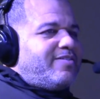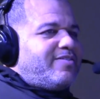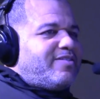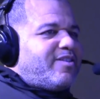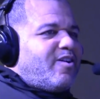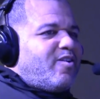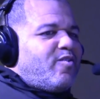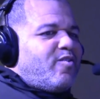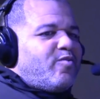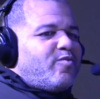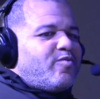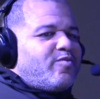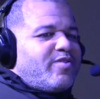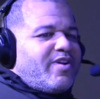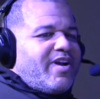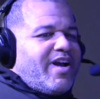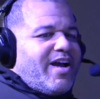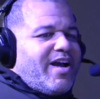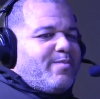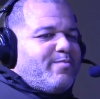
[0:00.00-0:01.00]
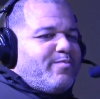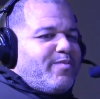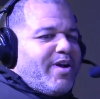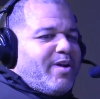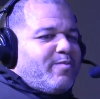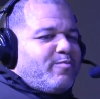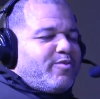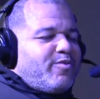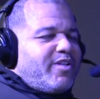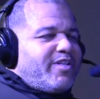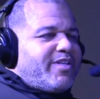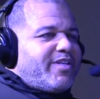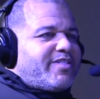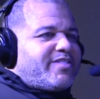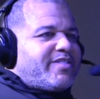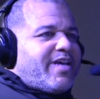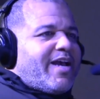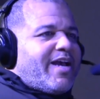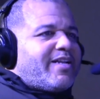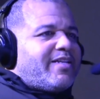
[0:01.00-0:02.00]
So I'm really
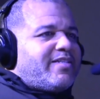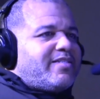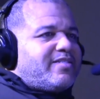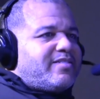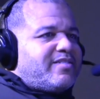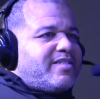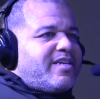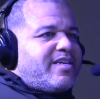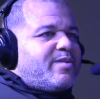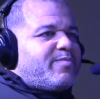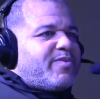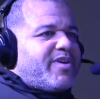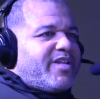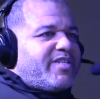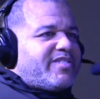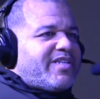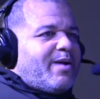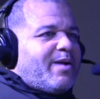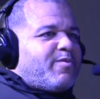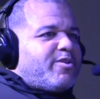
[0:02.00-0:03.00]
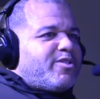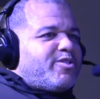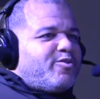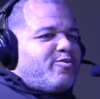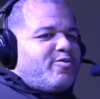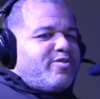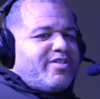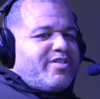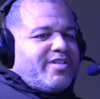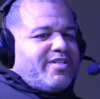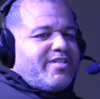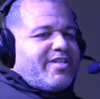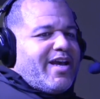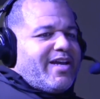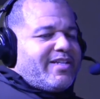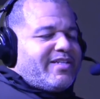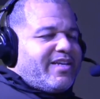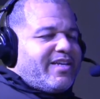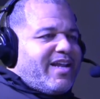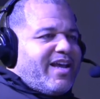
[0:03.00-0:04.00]
excited to see him get his opportunity. And
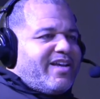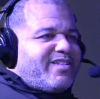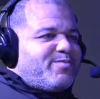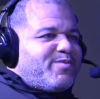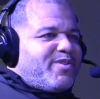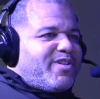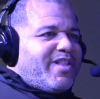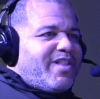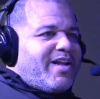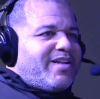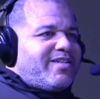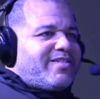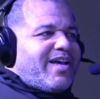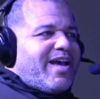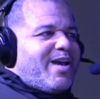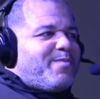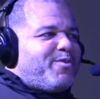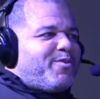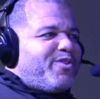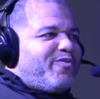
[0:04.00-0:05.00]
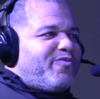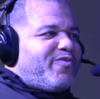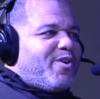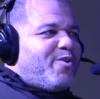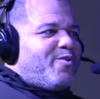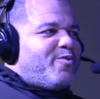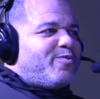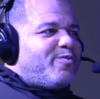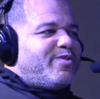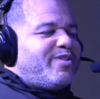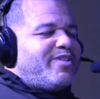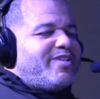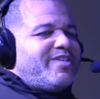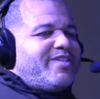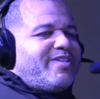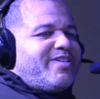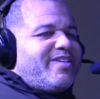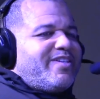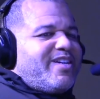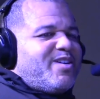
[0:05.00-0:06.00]
Dante and I spent a lot of time on the phone
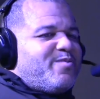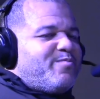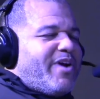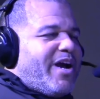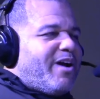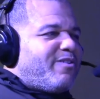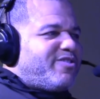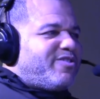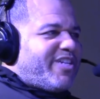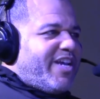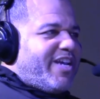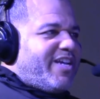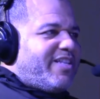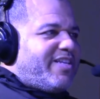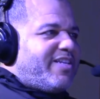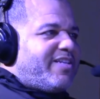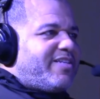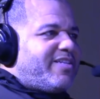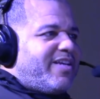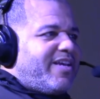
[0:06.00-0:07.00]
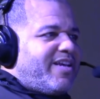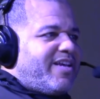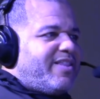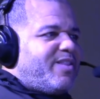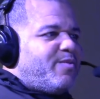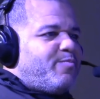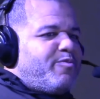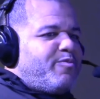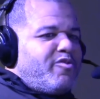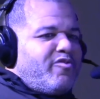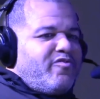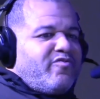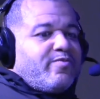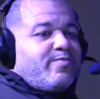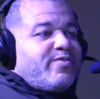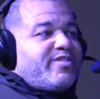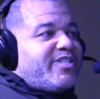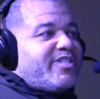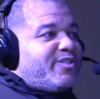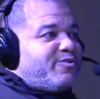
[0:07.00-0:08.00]
about Jalen and the move
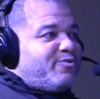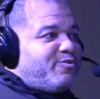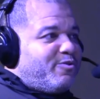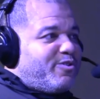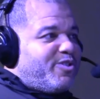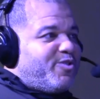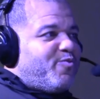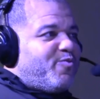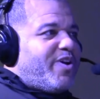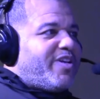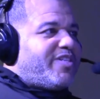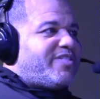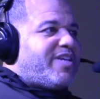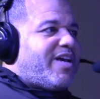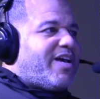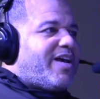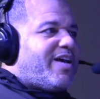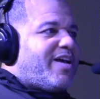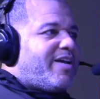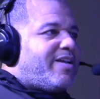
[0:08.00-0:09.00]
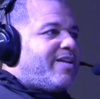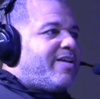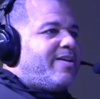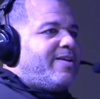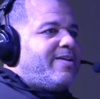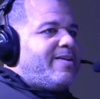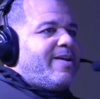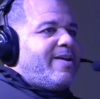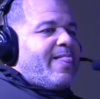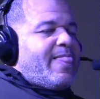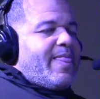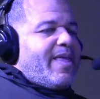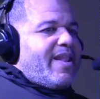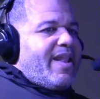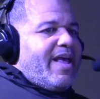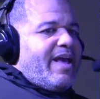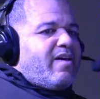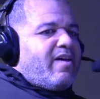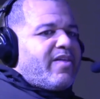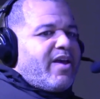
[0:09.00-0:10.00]
from Central to Westside. Yeah. And
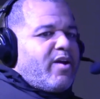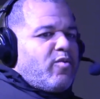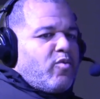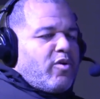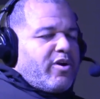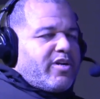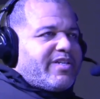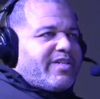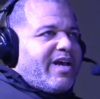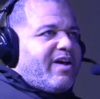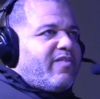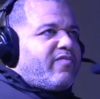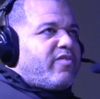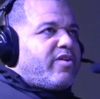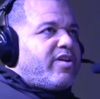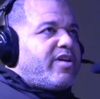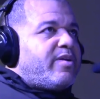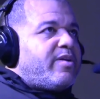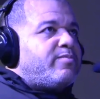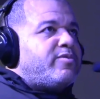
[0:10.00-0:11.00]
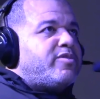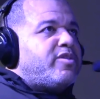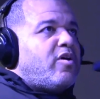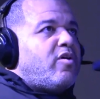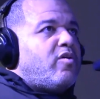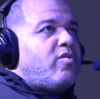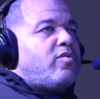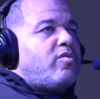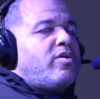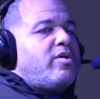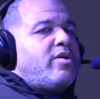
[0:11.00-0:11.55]
how that worked out for him. So